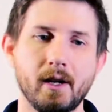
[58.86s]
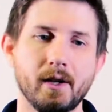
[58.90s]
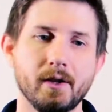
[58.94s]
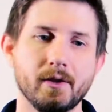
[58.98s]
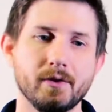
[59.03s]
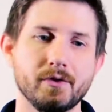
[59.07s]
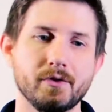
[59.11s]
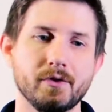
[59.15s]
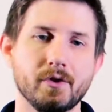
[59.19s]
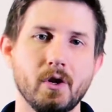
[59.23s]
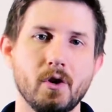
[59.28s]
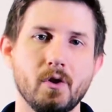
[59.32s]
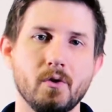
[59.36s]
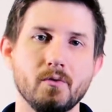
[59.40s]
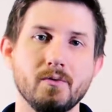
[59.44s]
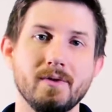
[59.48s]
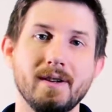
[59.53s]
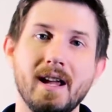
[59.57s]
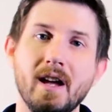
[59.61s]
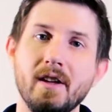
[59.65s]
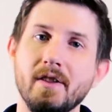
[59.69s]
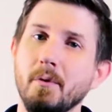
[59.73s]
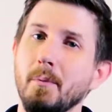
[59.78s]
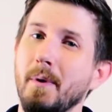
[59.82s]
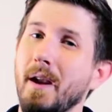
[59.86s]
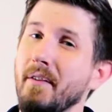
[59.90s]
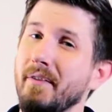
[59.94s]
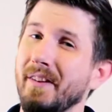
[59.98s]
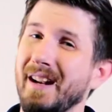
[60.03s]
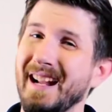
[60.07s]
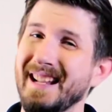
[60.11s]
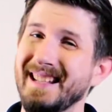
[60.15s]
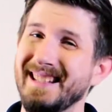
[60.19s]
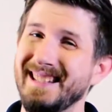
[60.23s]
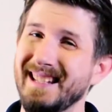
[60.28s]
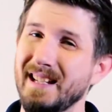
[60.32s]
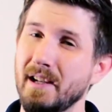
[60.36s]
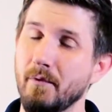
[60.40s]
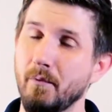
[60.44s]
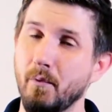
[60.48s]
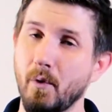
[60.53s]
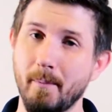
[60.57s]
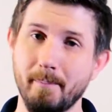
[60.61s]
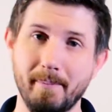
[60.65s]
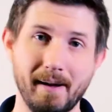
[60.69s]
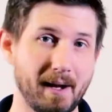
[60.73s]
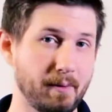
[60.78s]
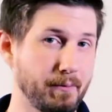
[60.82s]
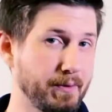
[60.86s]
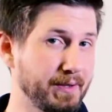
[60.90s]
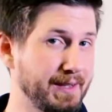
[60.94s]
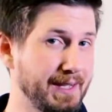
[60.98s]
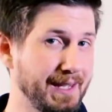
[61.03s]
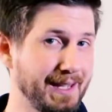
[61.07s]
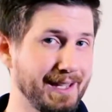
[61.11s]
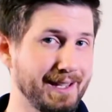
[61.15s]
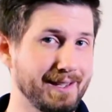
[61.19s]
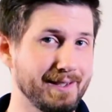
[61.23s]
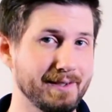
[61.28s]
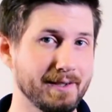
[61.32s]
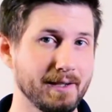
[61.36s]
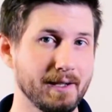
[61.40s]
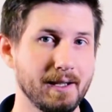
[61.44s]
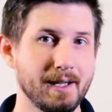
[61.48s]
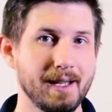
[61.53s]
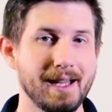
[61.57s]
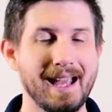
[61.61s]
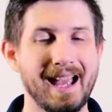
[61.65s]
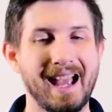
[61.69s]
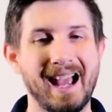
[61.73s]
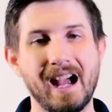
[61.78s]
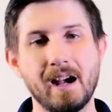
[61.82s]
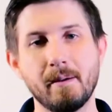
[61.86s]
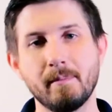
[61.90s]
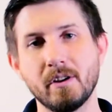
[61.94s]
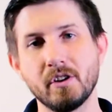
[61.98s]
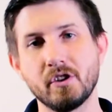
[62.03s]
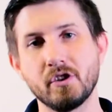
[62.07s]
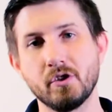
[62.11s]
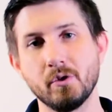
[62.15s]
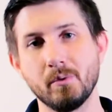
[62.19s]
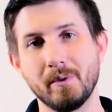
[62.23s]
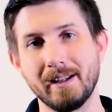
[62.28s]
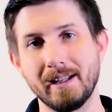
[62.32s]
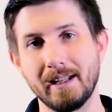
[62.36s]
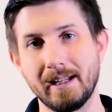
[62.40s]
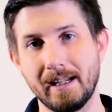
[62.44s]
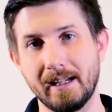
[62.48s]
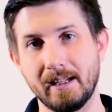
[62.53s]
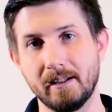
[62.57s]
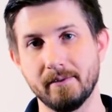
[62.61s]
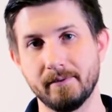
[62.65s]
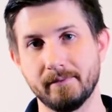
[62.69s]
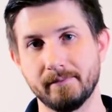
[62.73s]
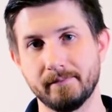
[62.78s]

So now that we have an idea of what bandwidth is, how much do we need?